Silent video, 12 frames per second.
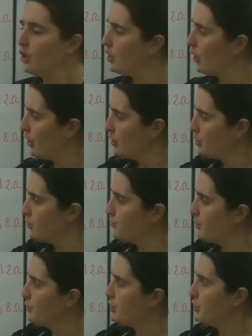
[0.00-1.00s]
Kirchhoff's
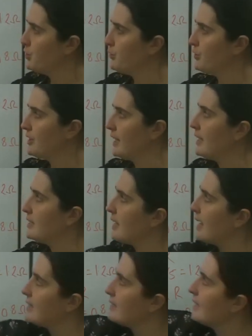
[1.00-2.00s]
voltage law states
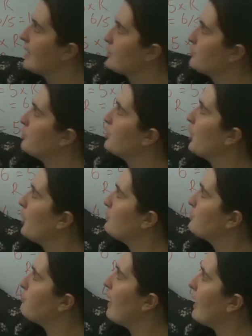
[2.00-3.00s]
as the electron
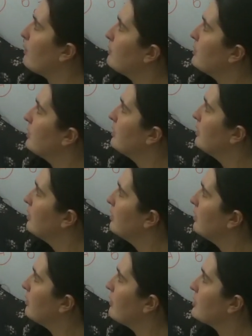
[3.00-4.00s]
goes round,
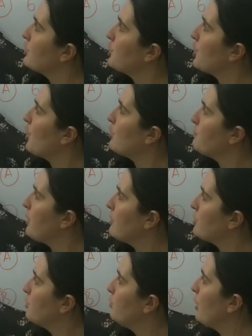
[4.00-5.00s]
or as the charged
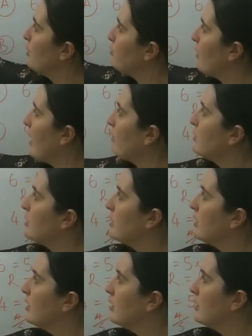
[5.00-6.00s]
particle goes round,
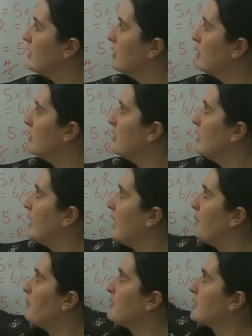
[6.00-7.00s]

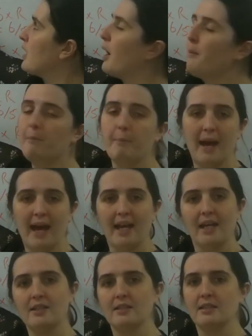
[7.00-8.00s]
it must come
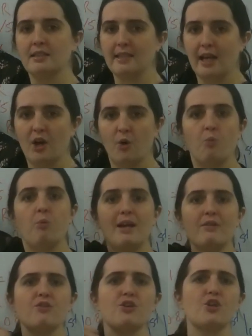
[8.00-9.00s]
back to the cell
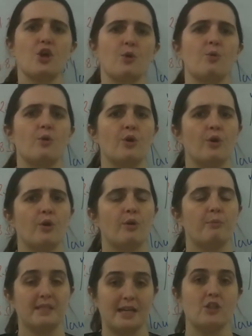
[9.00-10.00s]
with no
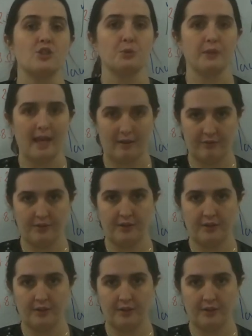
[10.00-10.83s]
potential left.